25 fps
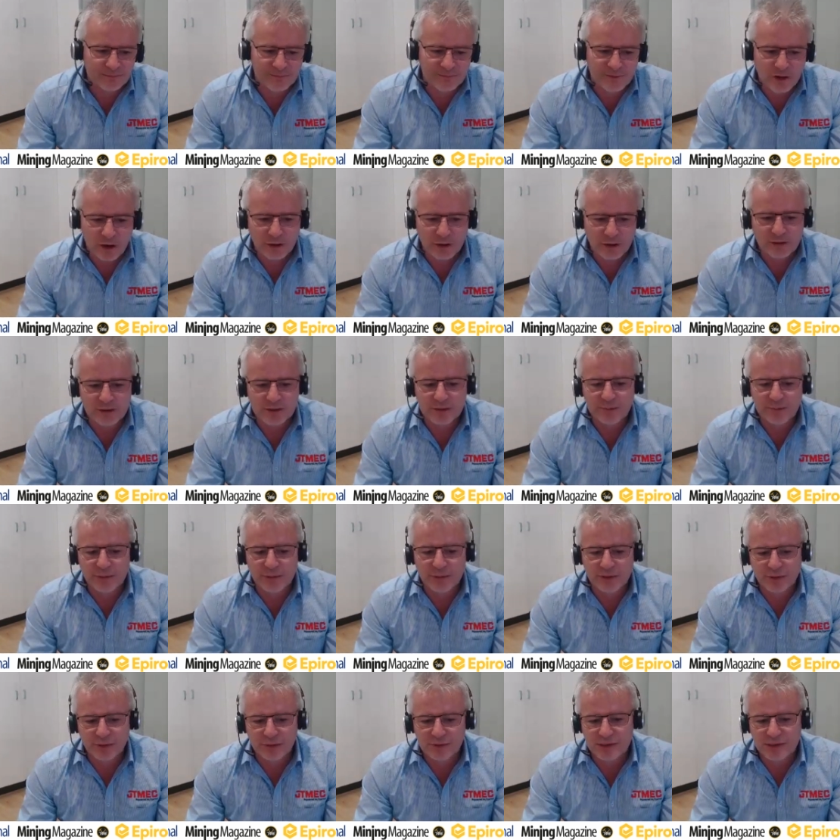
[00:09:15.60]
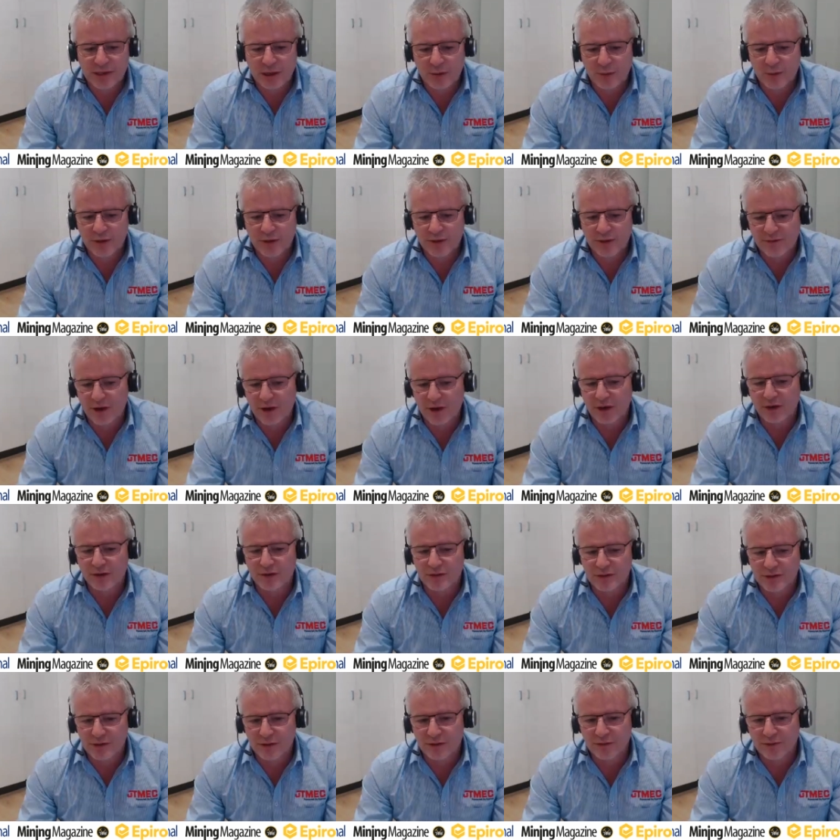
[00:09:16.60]
focus, but also with the
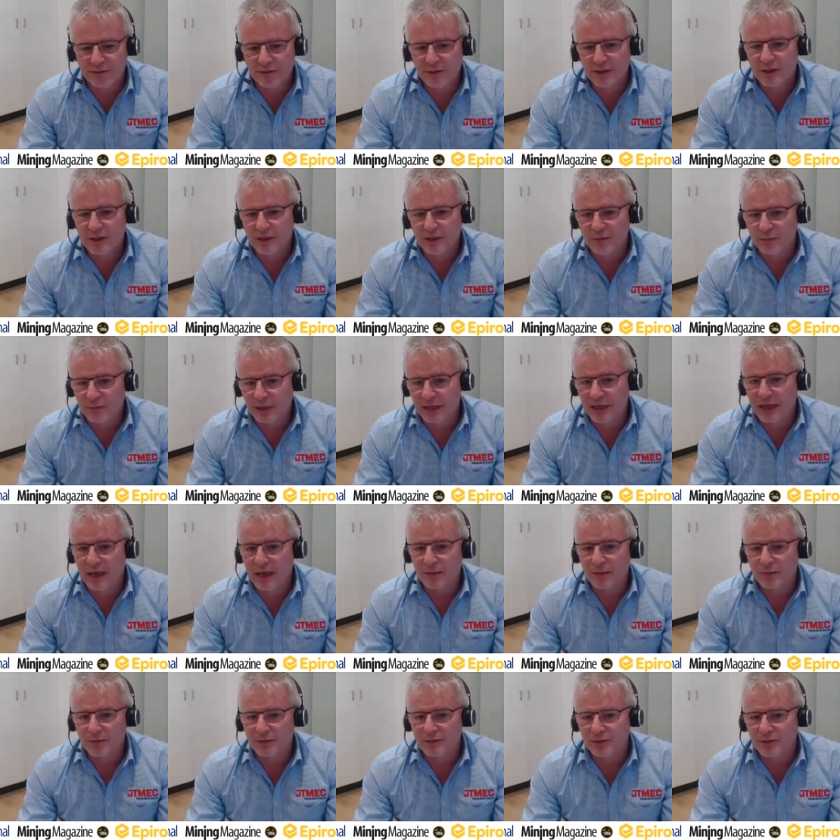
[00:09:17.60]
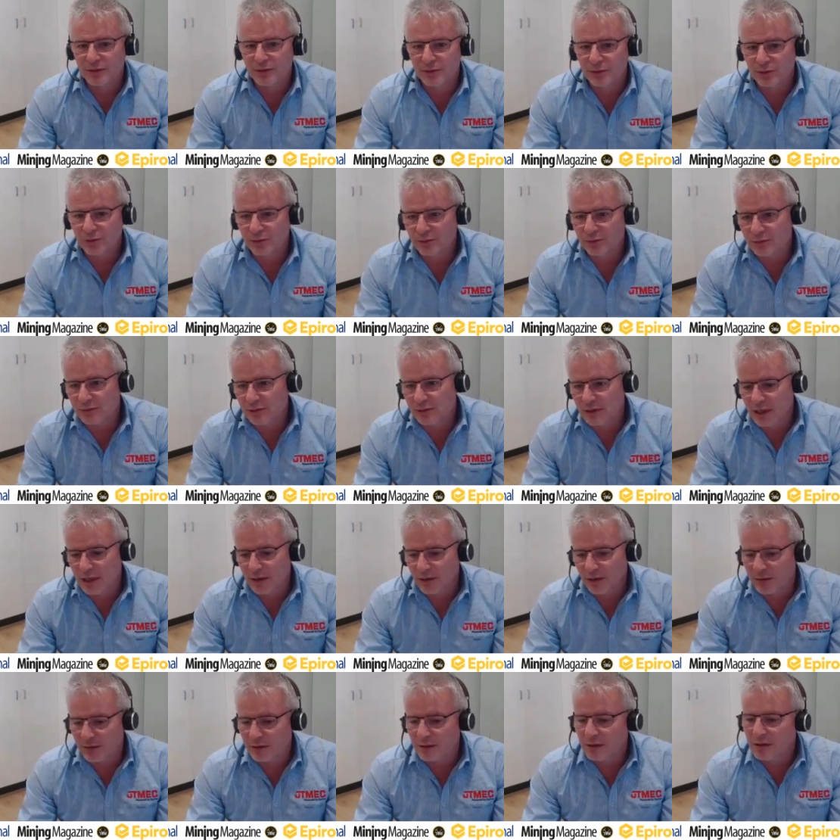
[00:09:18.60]
focus of being able to you
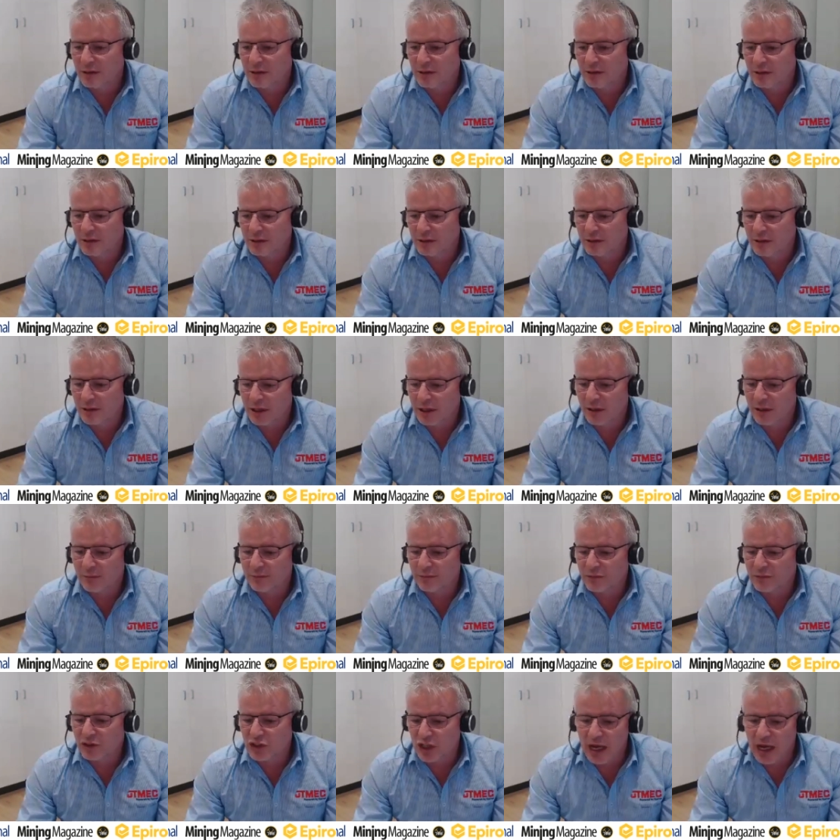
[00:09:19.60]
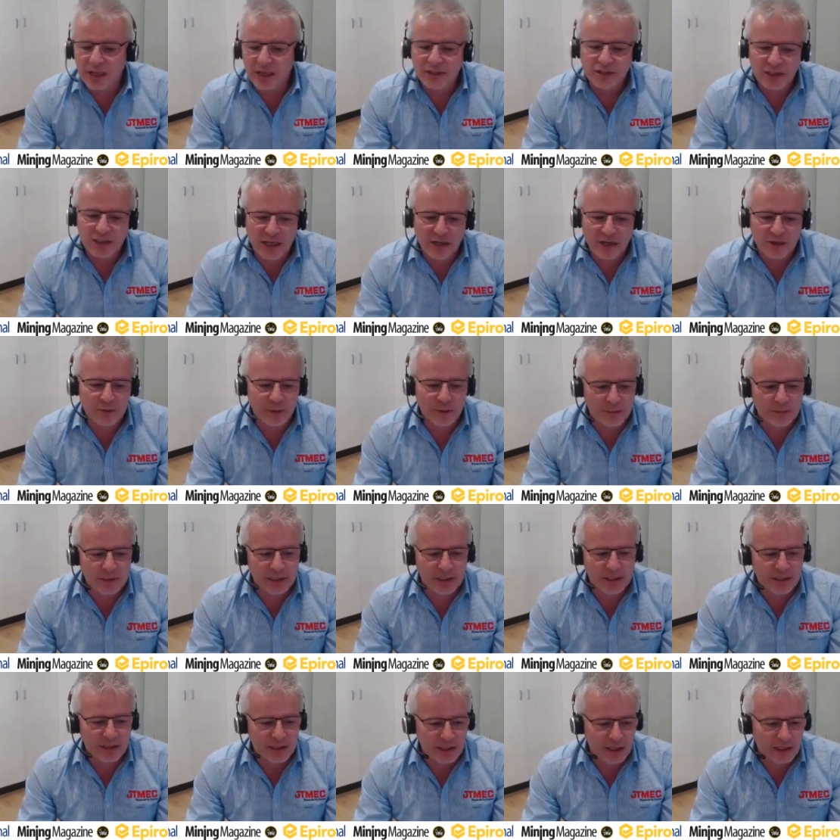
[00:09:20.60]
know um, charge that
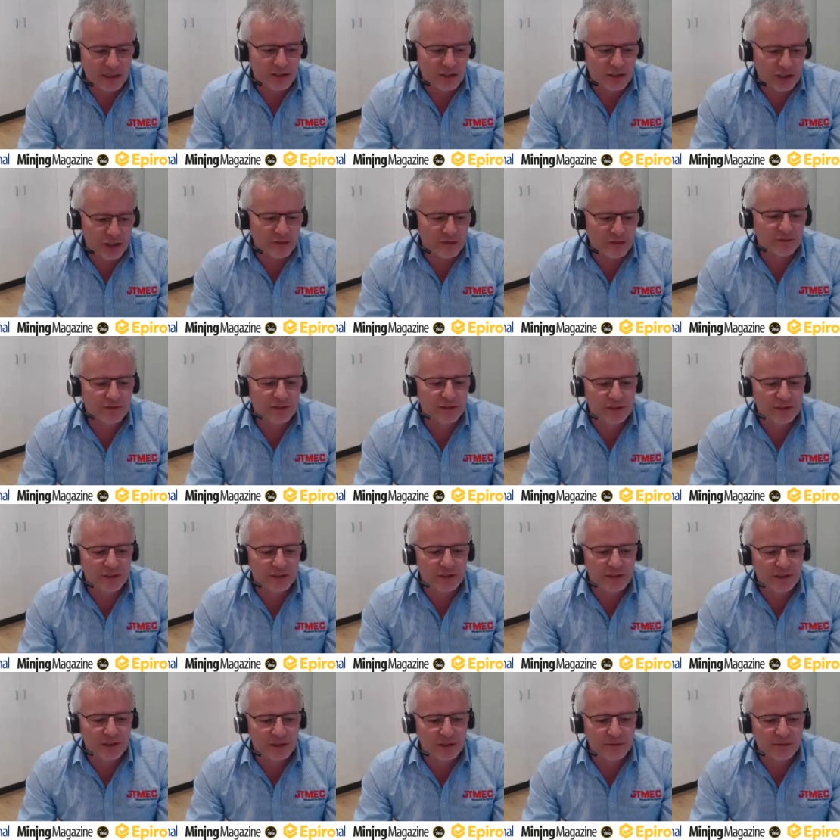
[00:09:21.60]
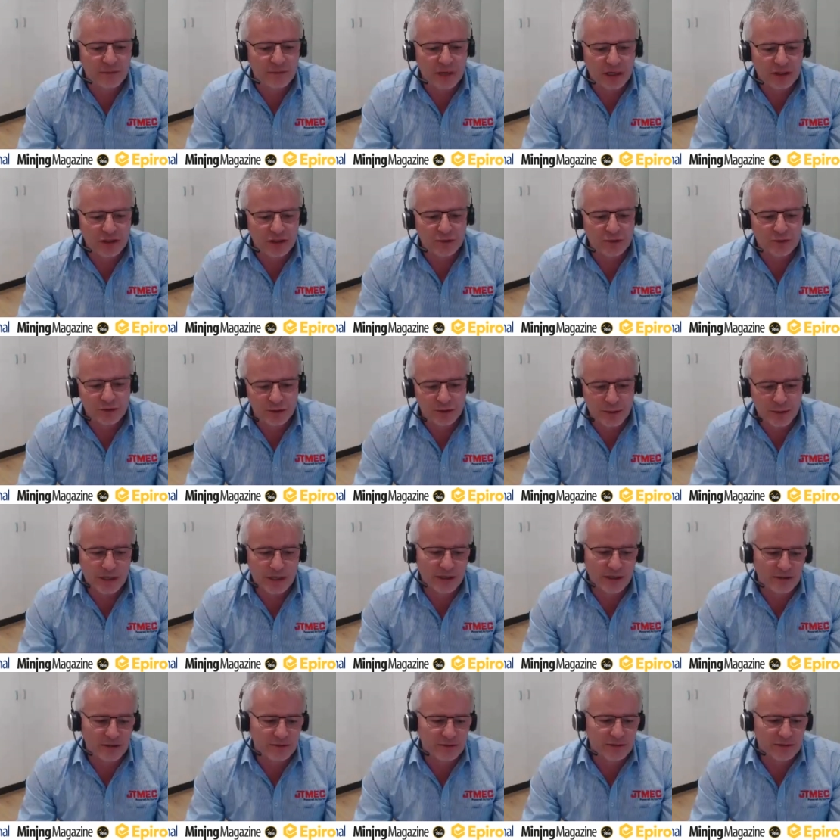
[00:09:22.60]
equipment at the end of shift and, and make sure it's
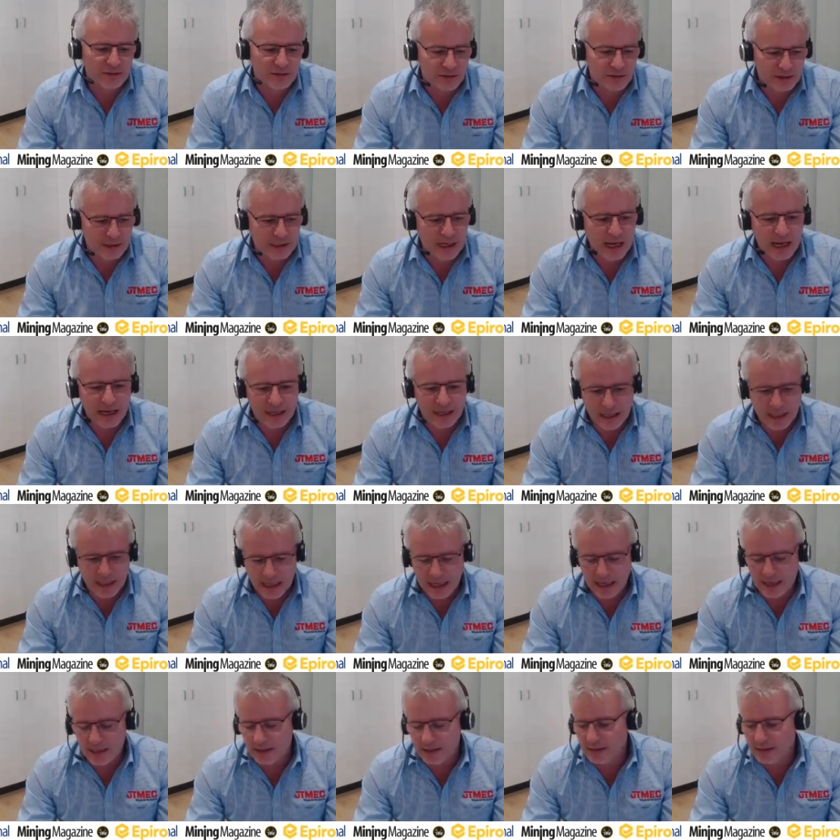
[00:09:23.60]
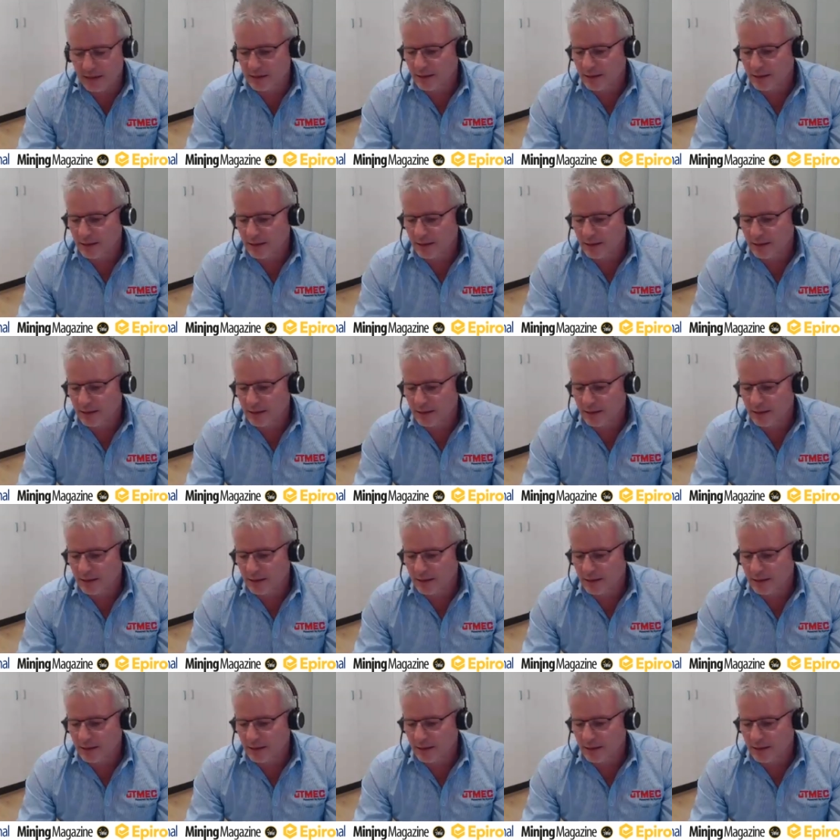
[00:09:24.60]
ready to start again.